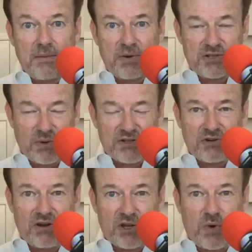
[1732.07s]
But to answer
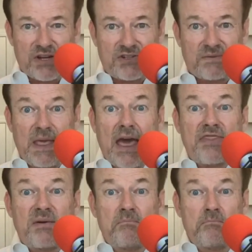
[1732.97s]
your other question,
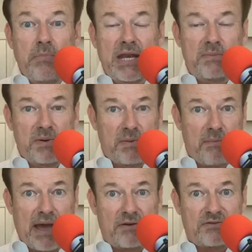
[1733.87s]
the minimum
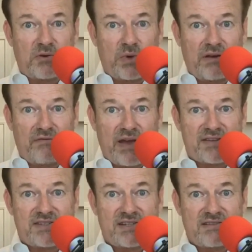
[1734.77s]
amount that we
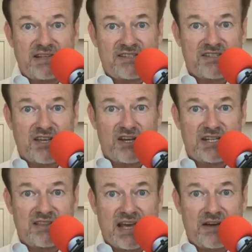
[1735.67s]
invest is
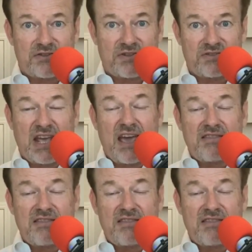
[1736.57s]
thirty thousand.